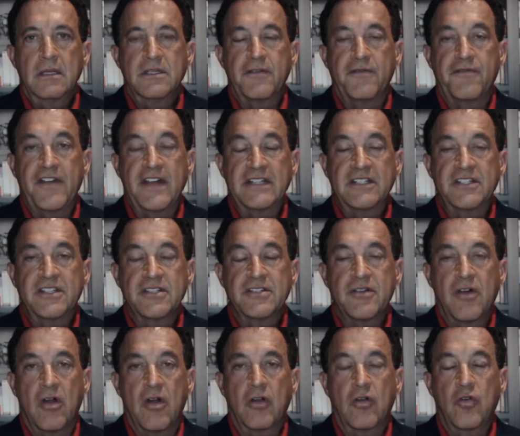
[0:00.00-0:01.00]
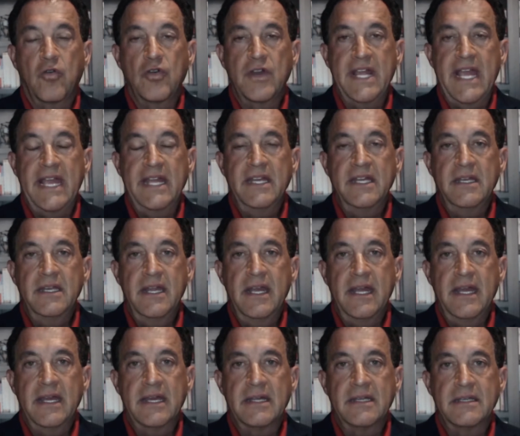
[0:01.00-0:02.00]
defenses are created
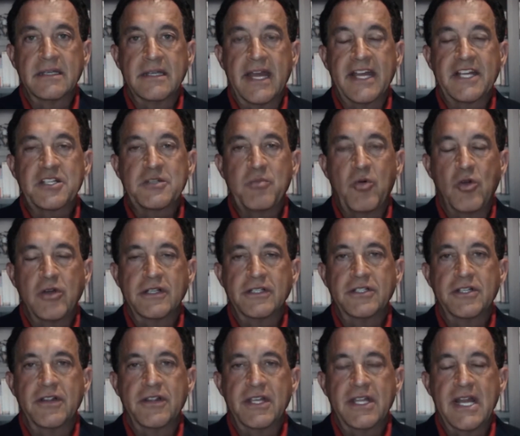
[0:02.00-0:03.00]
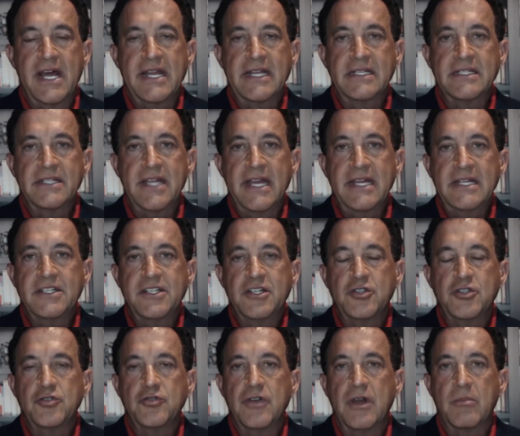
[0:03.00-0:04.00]
and exported to the United
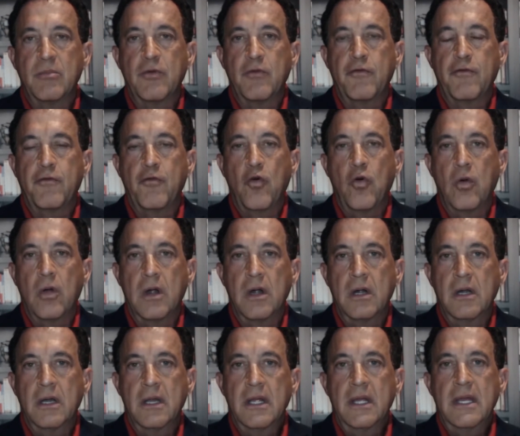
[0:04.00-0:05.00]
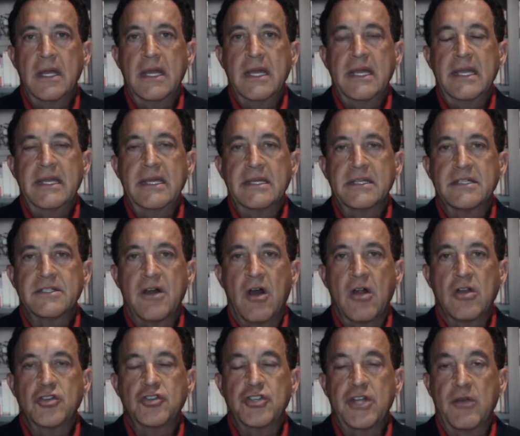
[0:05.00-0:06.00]
States. Issue number four is
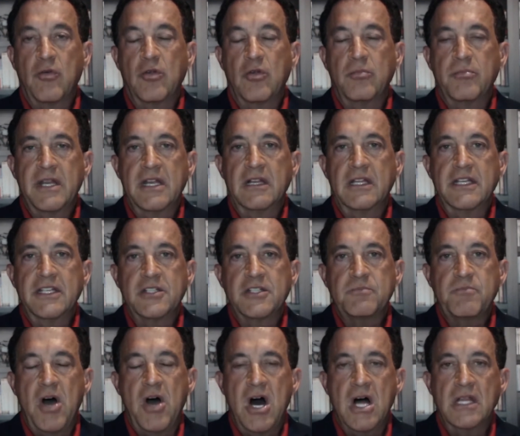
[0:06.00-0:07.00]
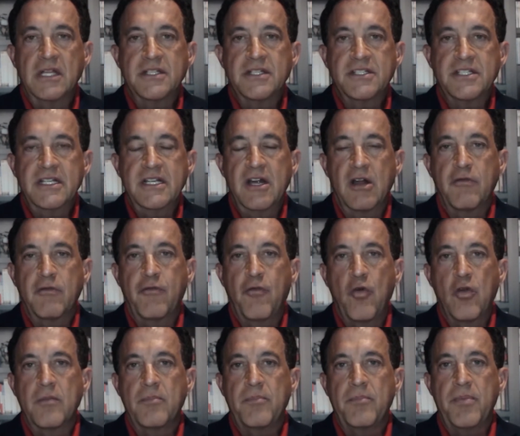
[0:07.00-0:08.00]
our general Middle East policy, our
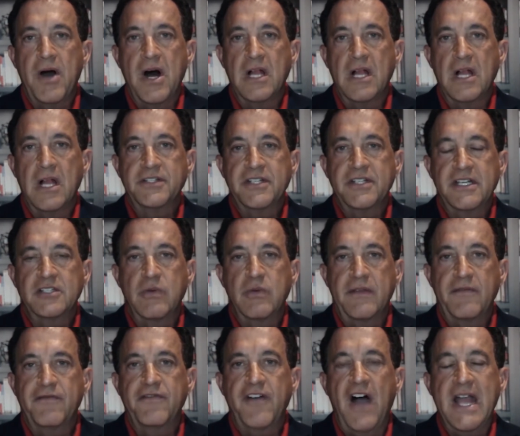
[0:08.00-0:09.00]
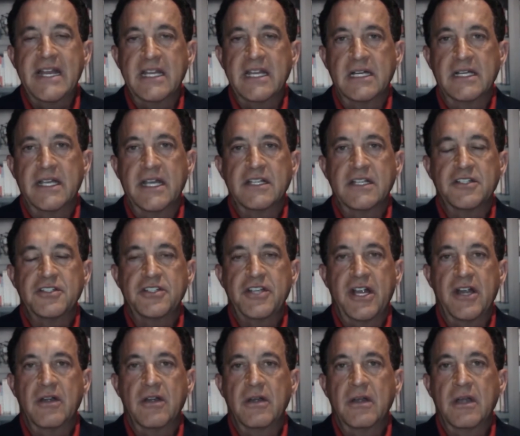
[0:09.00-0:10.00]
foreign policy as we fight
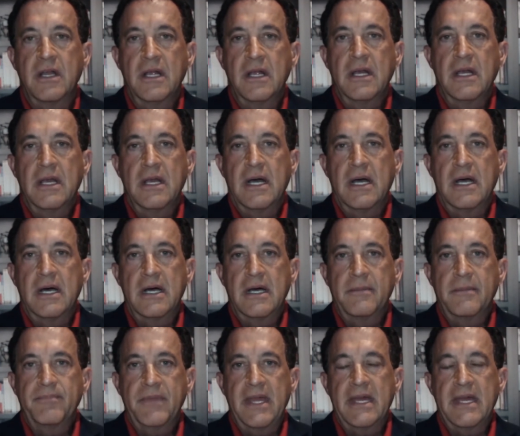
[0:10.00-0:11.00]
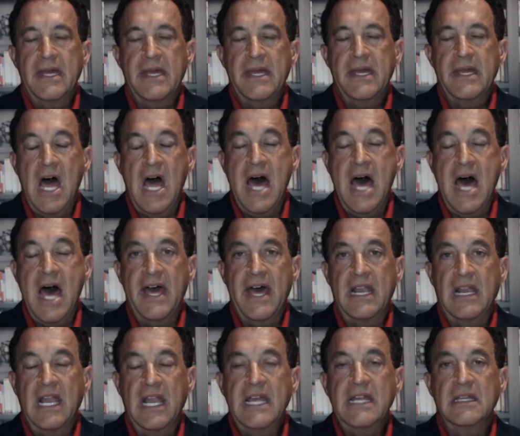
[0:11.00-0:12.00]
against terror. And a lot of
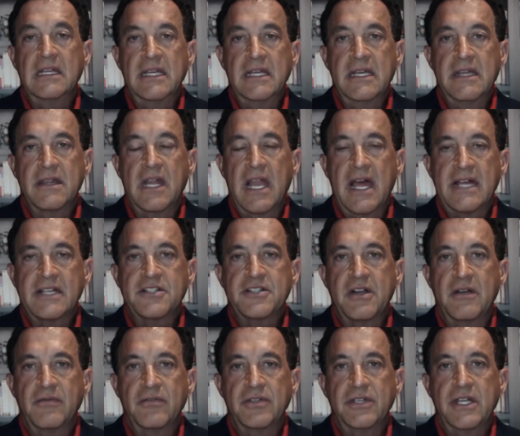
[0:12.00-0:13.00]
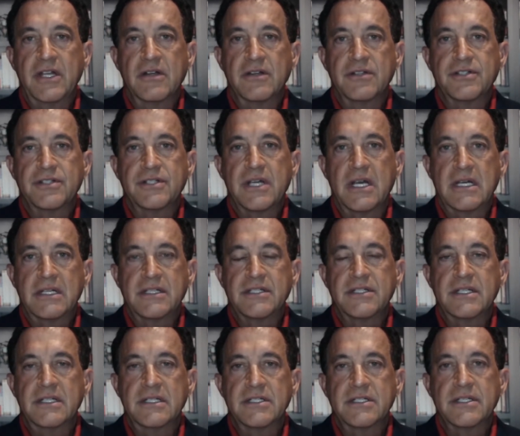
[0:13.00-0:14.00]
that lately in the last several years
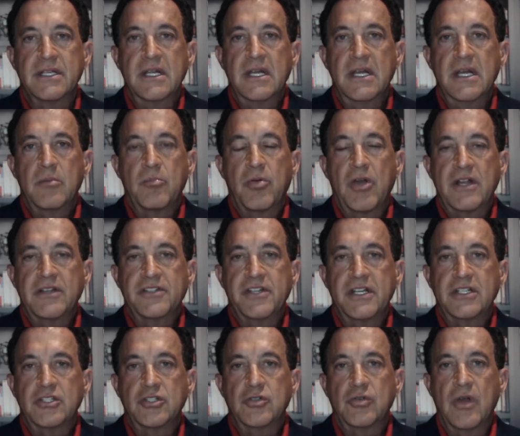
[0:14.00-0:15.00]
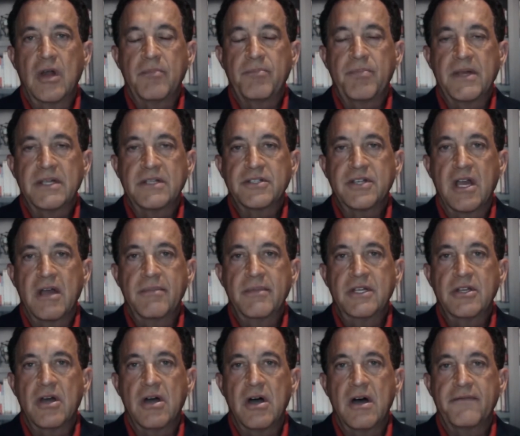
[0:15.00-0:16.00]
since President Trump has
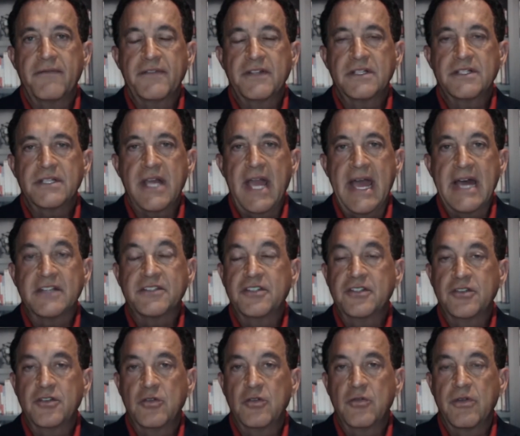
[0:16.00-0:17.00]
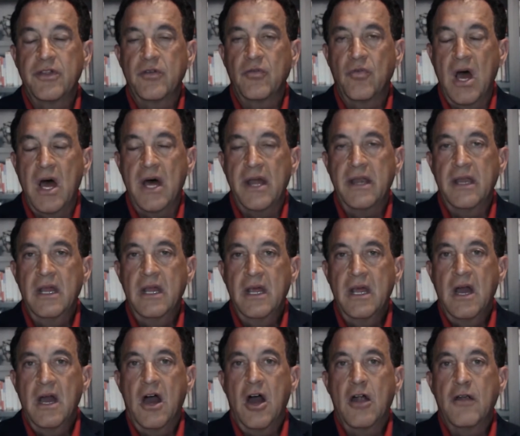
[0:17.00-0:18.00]
come into office has to do with Iran.
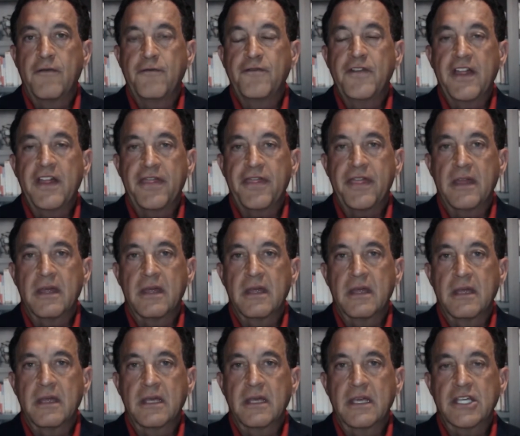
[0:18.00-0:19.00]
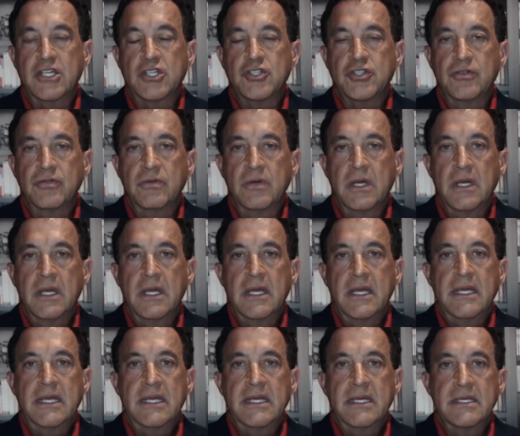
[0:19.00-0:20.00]
Our fifth issue
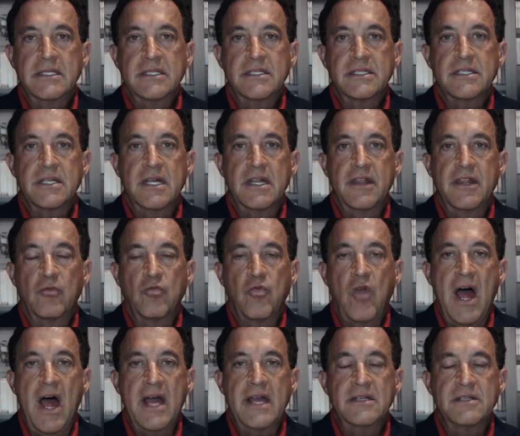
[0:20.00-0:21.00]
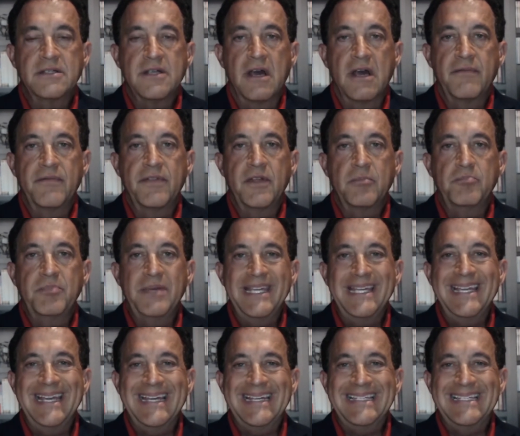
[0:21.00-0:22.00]
is the rise of the
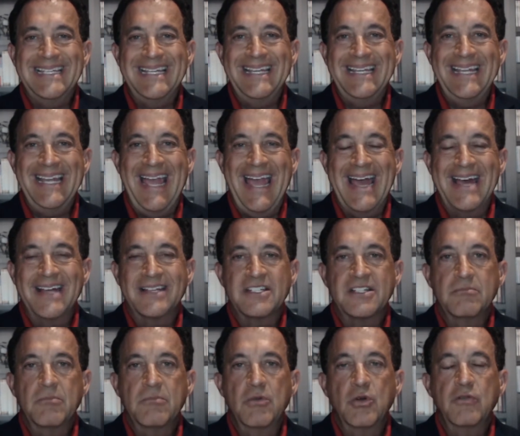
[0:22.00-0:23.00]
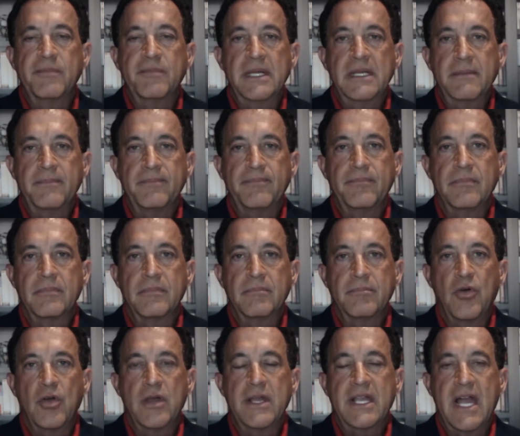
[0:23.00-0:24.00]
BDS movement,
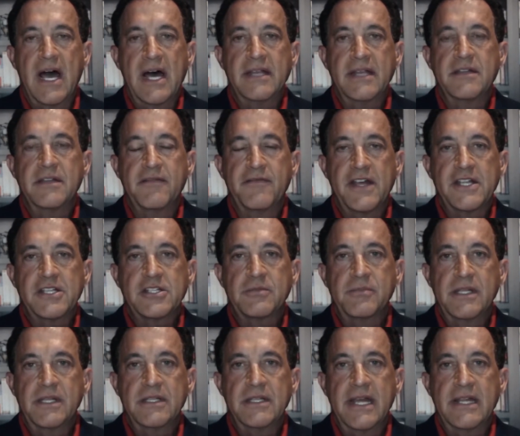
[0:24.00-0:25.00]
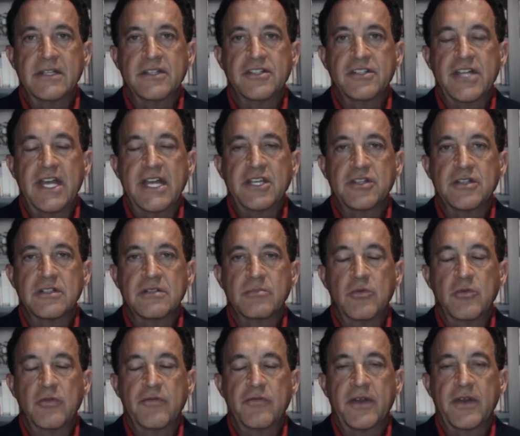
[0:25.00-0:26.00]
boycott, divestment, and
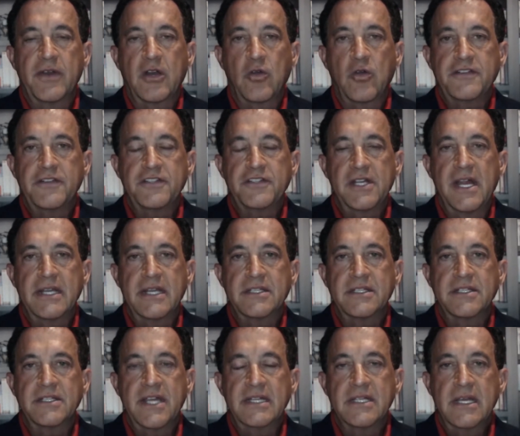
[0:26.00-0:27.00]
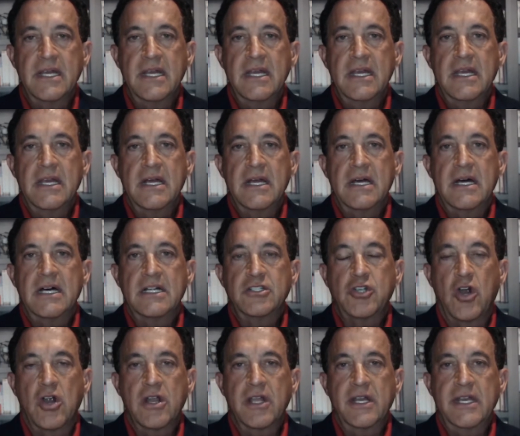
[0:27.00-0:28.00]
sanctions movement across the United States,
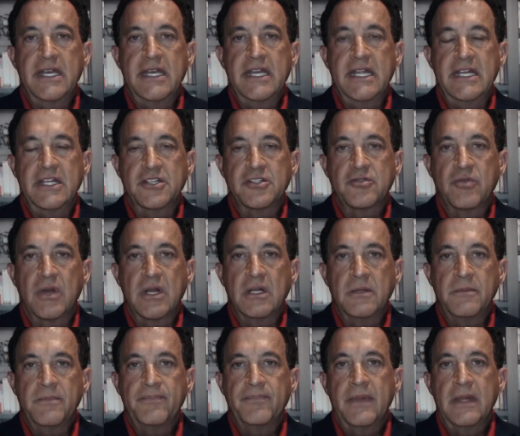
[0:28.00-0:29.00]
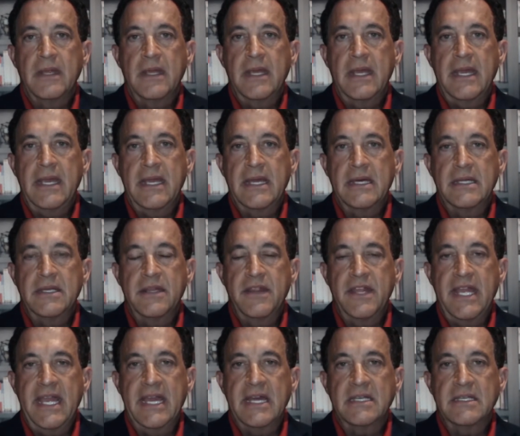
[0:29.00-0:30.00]
targeting Israel,
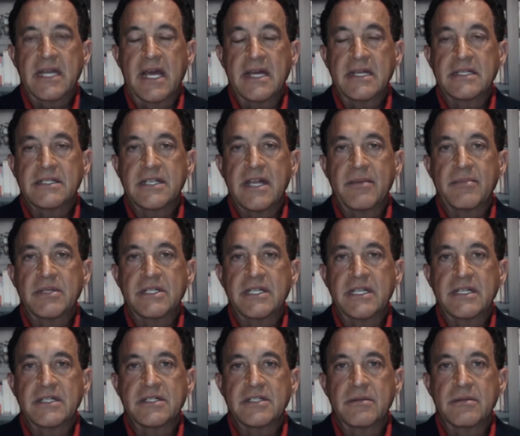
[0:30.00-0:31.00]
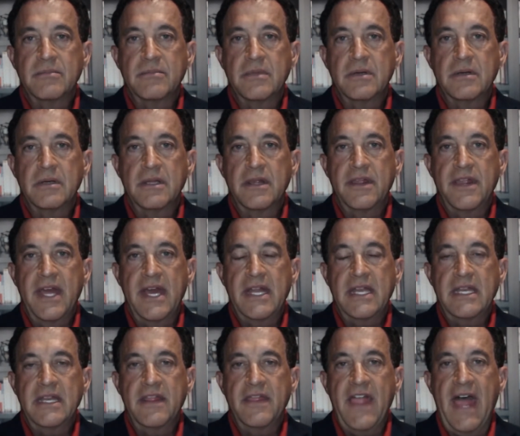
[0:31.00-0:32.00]
and the anti-Semitism
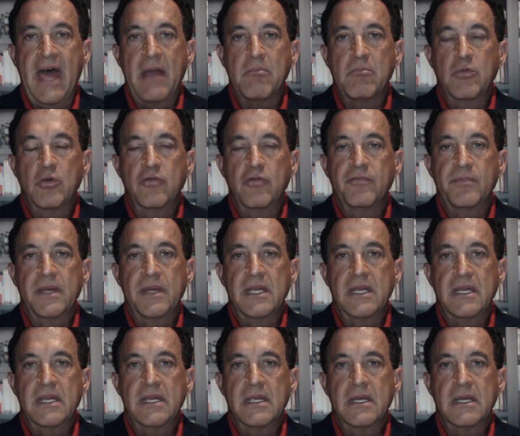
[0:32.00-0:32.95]
that that movement